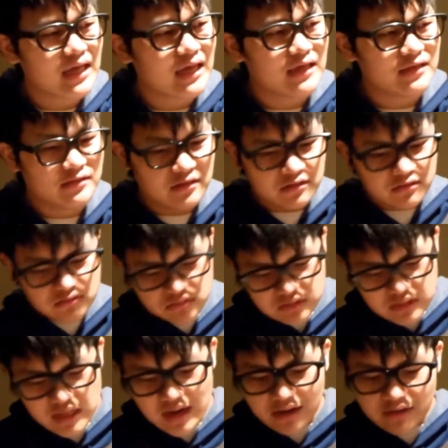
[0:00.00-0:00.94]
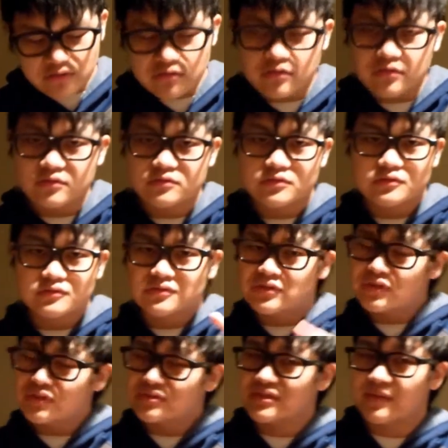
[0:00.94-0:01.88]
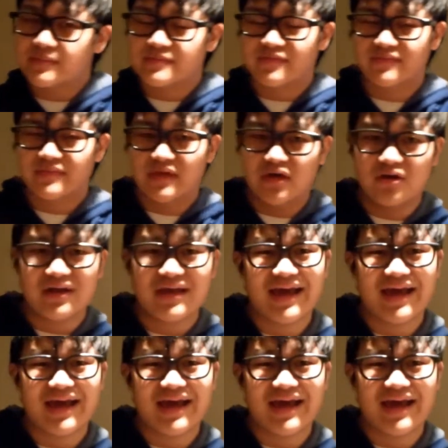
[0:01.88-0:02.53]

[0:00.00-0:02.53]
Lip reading: And then it either goes to two steps from there.